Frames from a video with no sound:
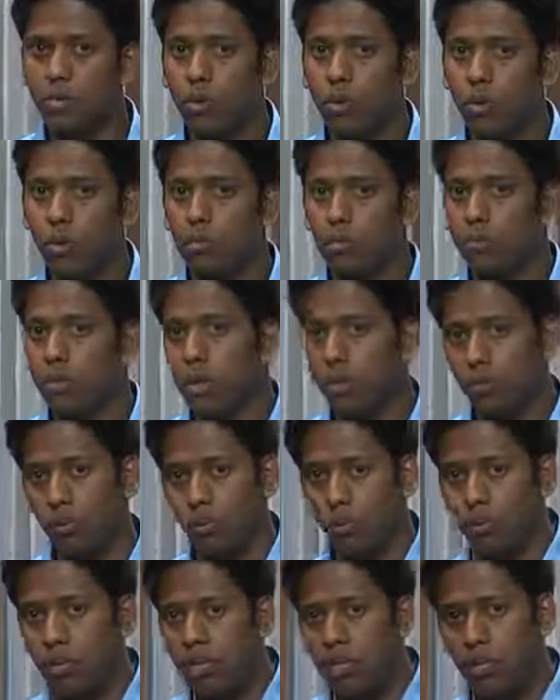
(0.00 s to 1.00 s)
When
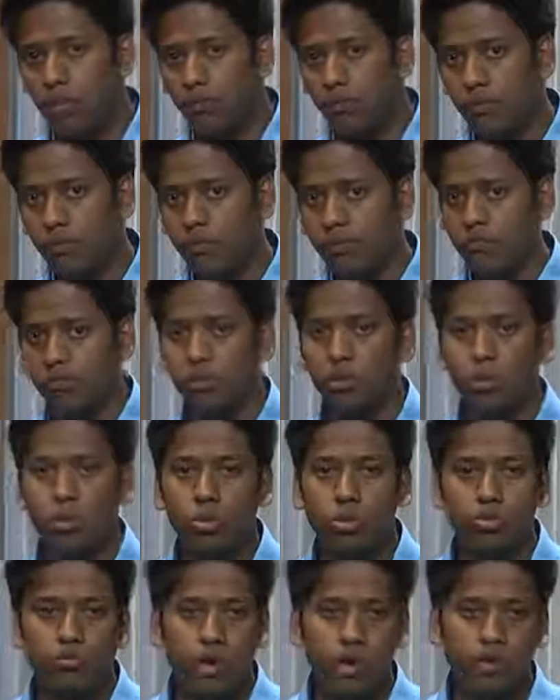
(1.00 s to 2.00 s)
people leave, you
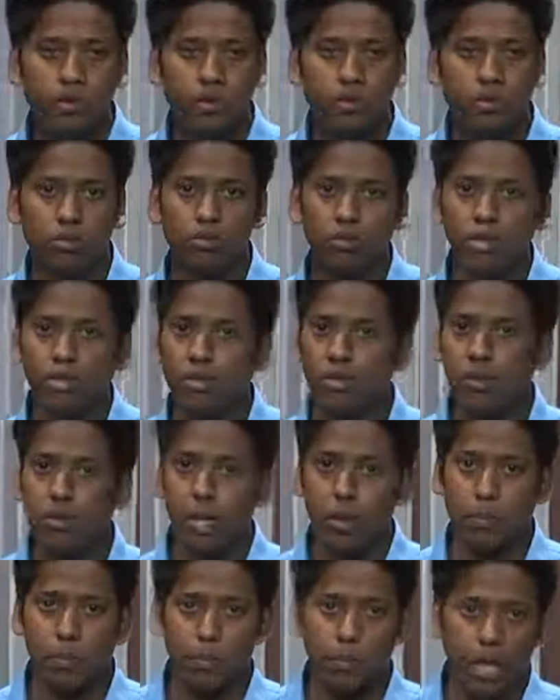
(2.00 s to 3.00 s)
lose revenue because they're
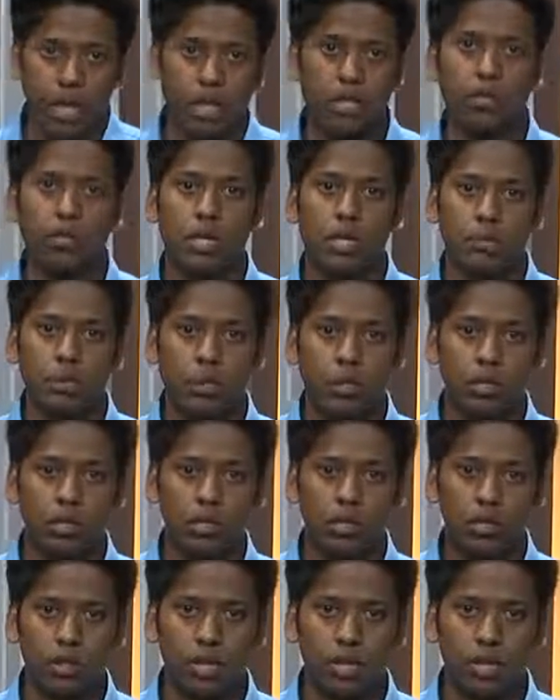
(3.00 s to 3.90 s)
not paying you anymore.